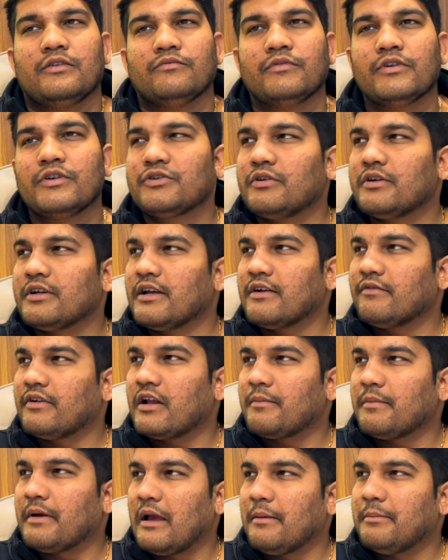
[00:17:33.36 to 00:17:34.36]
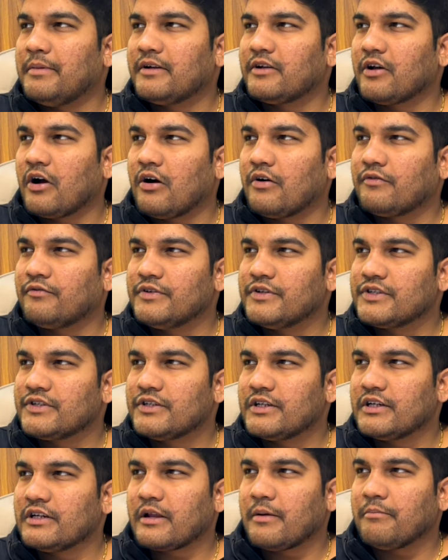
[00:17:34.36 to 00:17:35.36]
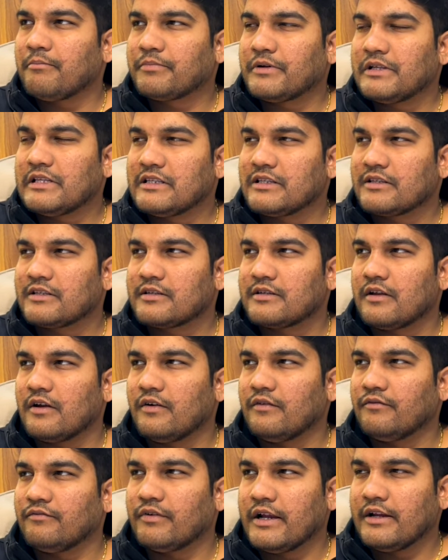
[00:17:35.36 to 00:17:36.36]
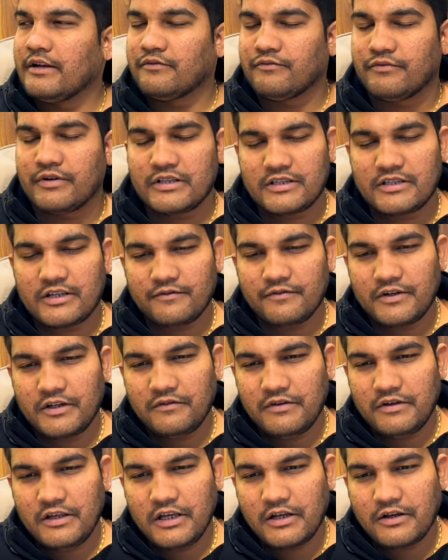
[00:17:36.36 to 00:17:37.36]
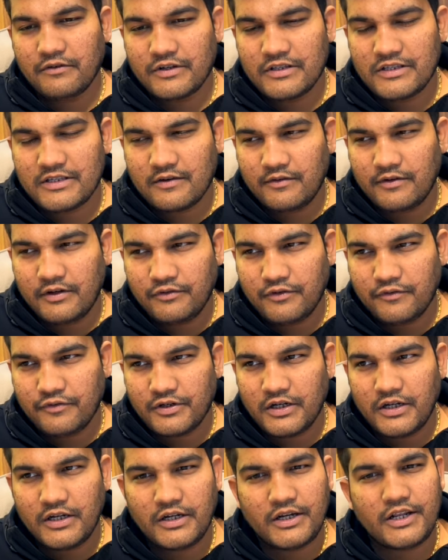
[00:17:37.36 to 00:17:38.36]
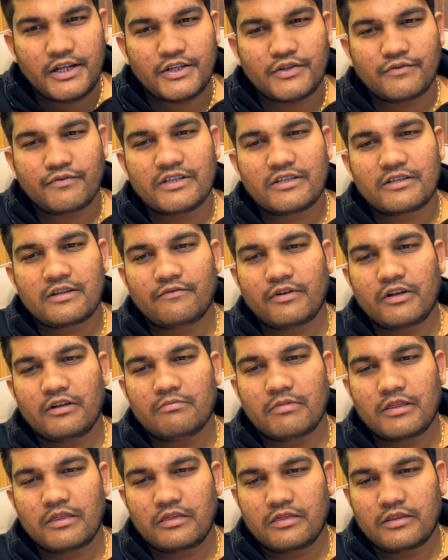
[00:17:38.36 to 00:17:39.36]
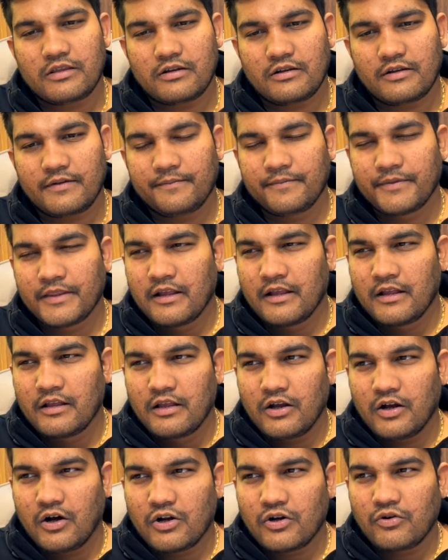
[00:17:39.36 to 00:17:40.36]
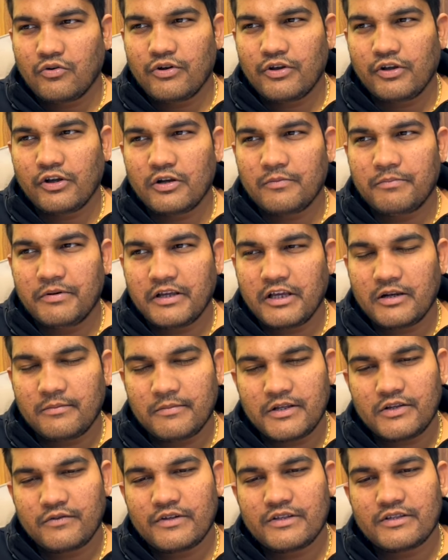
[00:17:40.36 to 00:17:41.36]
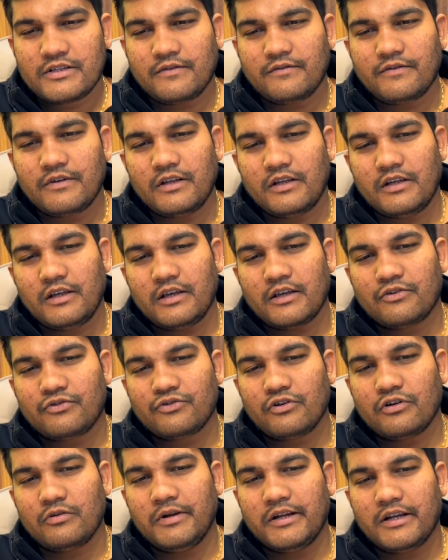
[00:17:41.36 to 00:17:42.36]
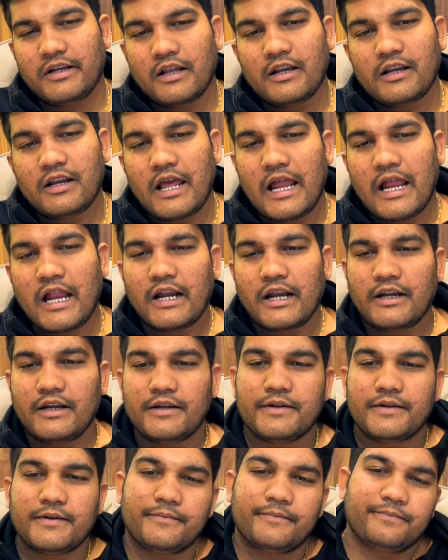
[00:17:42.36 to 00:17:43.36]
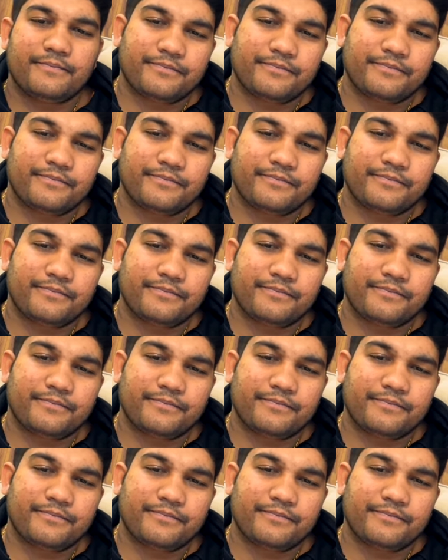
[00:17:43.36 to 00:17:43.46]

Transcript: One should develop habit of visiting temples, right? Once every week, once every 15 days, once every month, or going on pilgrimage once every year should be done and